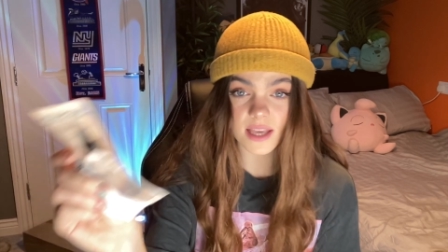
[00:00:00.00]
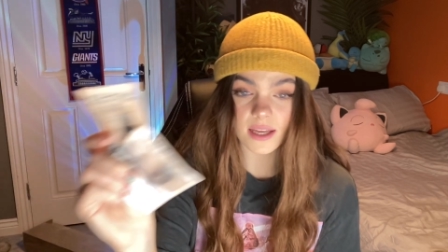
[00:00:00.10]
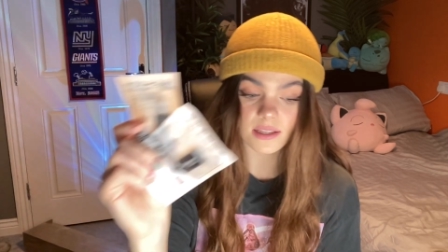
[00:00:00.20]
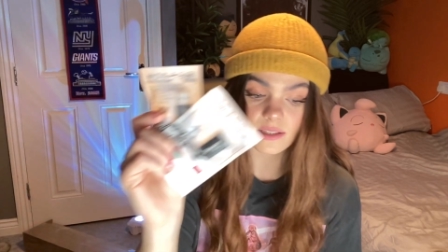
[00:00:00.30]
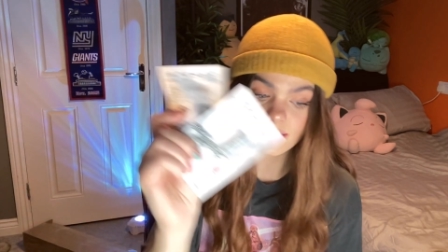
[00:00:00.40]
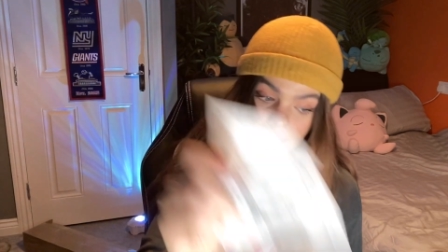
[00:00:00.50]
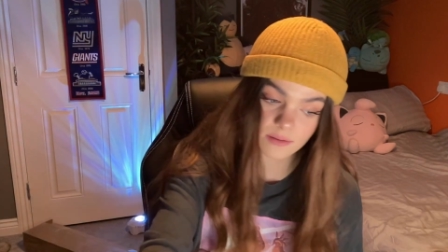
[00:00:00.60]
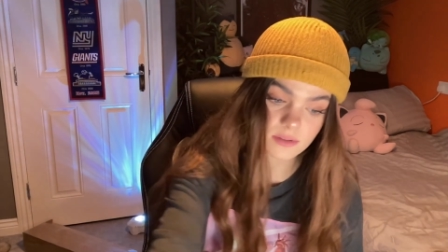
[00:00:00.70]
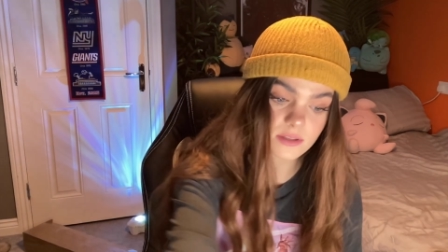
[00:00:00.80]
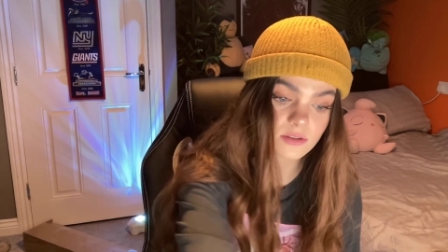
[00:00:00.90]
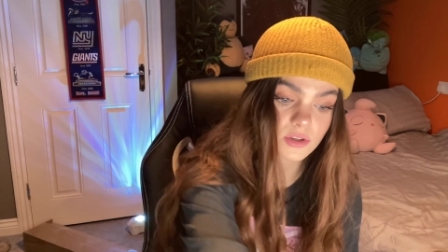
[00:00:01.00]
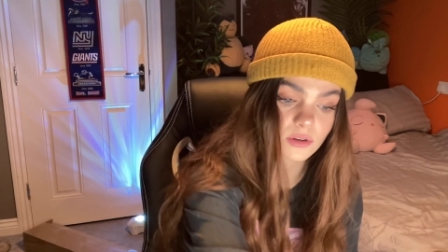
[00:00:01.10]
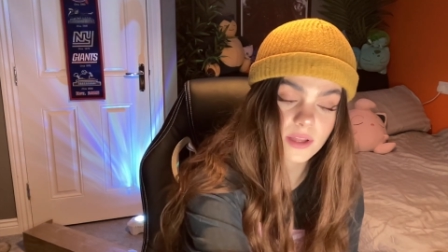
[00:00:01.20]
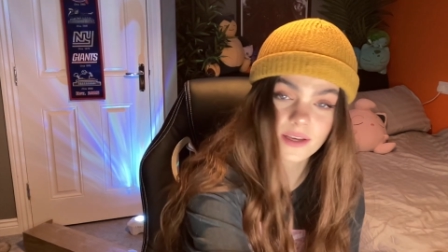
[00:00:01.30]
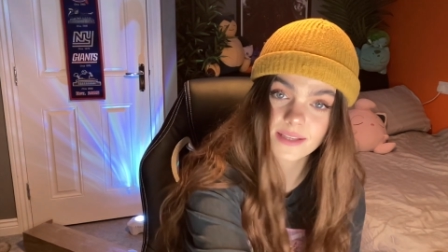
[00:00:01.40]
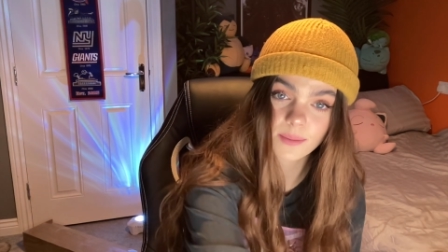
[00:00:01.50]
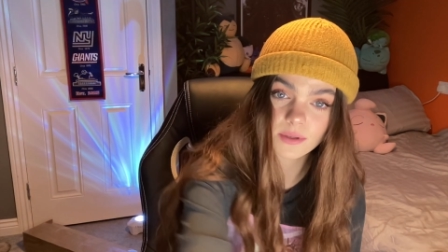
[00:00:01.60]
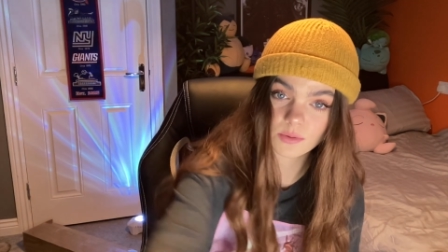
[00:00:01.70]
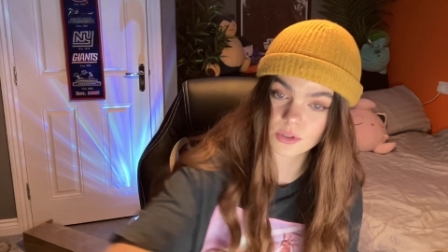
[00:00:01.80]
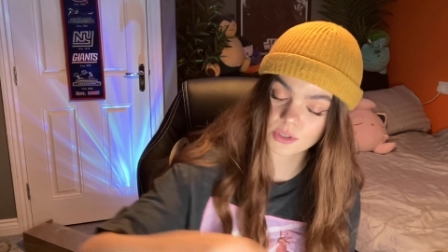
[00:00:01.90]
and sounds to your
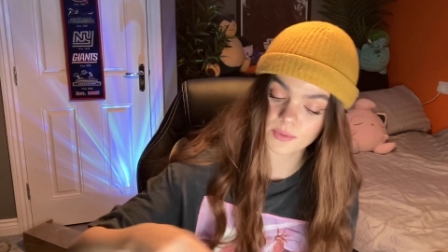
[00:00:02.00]
lightsabers, which is